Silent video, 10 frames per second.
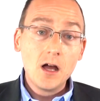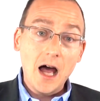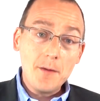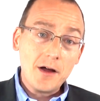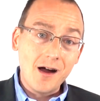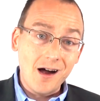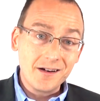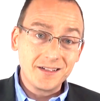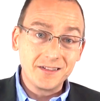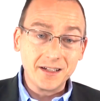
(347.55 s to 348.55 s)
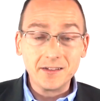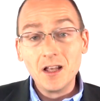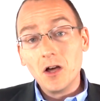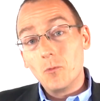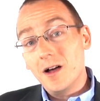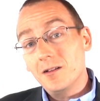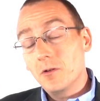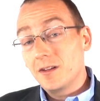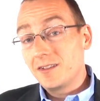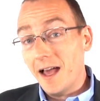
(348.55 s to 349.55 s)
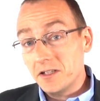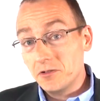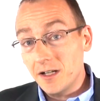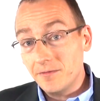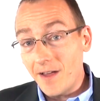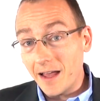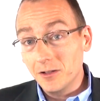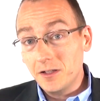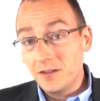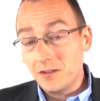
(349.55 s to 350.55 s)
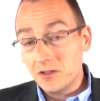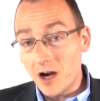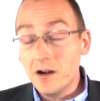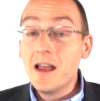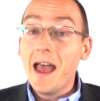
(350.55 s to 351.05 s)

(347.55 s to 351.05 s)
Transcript: How about heart disease? Well, saturated fat. Look at this chart.